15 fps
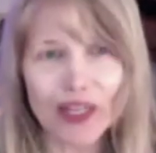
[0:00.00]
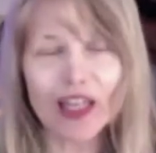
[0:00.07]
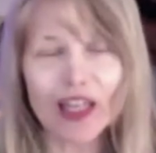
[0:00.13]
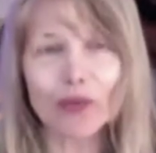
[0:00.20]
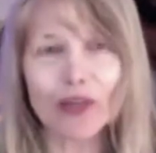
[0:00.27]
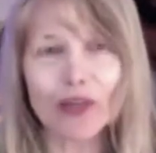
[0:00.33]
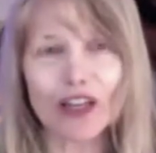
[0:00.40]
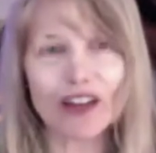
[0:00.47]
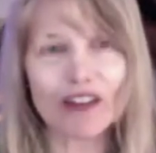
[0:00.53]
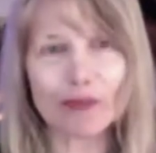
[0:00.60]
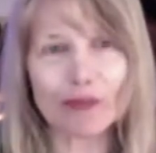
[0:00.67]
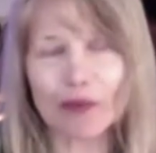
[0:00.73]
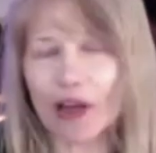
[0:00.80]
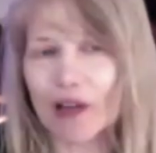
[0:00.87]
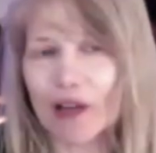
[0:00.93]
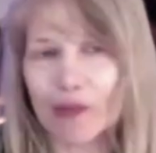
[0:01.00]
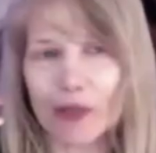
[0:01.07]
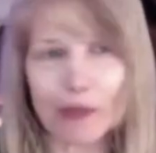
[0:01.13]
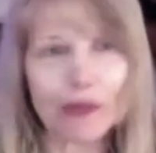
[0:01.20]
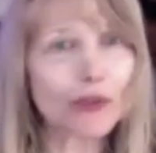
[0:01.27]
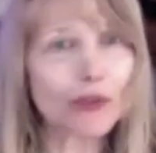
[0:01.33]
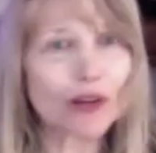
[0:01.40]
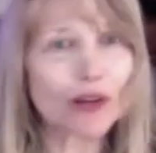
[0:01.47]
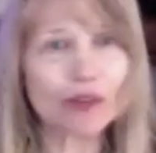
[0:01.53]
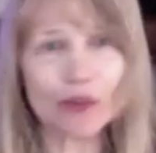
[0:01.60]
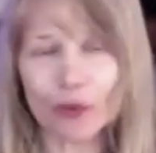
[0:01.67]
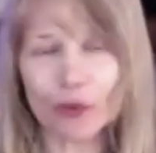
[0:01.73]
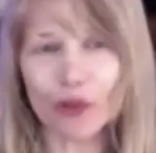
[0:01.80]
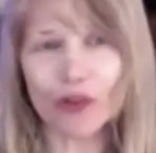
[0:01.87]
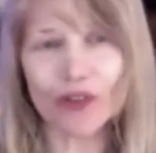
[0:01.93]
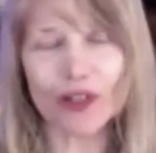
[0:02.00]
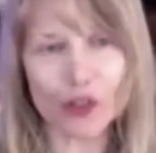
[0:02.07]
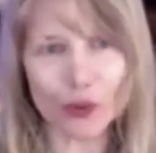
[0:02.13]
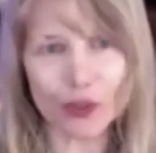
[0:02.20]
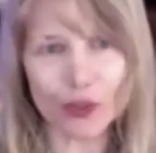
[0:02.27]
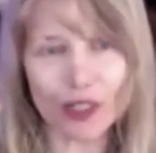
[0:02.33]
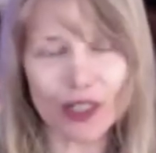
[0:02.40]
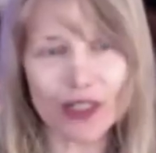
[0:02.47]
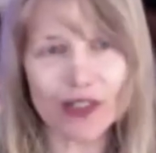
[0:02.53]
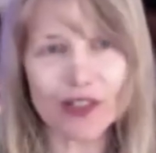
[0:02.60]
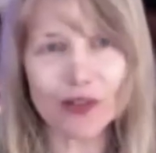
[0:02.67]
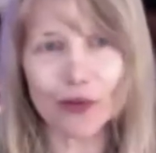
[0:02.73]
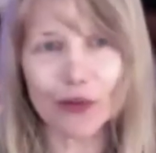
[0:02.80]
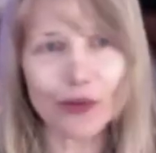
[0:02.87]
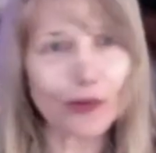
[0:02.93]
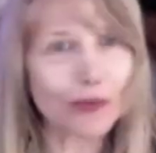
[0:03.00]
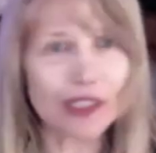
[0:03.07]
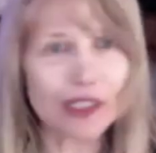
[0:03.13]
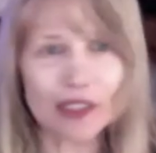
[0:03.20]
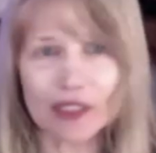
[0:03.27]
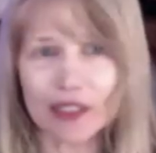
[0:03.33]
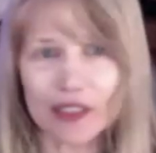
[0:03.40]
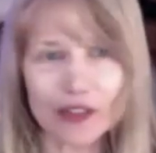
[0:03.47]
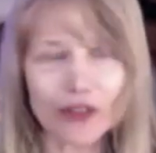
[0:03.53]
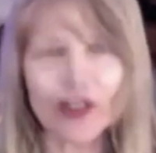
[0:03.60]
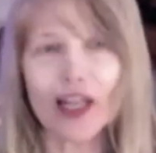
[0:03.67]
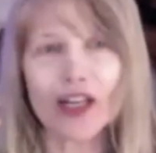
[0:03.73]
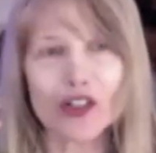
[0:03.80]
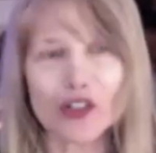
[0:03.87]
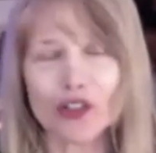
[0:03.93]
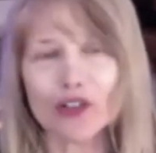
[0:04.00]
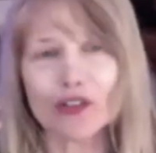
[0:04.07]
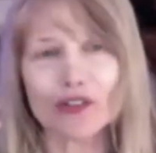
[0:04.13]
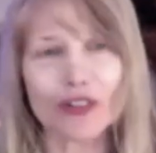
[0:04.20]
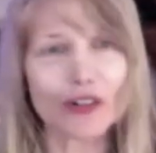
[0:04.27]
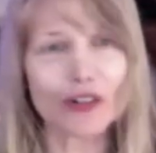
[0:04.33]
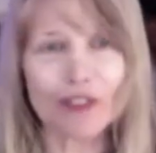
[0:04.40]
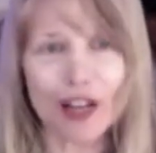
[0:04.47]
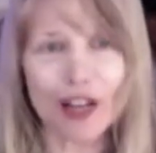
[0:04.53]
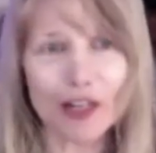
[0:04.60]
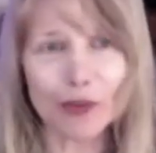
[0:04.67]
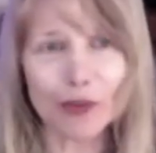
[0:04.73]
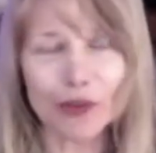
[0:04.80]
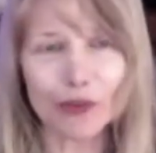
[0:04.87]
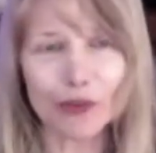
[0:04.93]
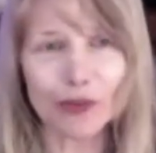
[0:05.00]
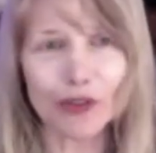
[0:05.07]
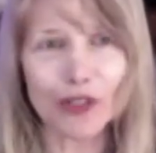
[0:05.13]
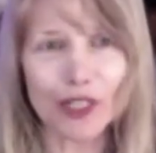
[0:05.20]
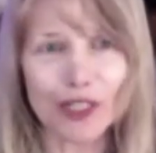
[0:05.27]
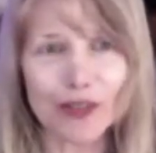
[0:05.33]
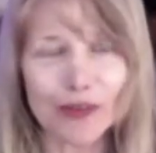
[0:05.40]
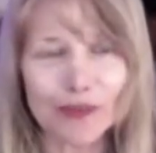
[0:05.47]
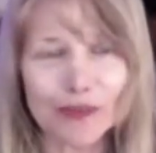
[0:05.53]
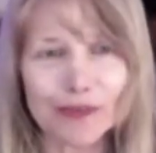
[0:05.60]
And we have people around the world that join in. So you'll meet an international, very vibrant community.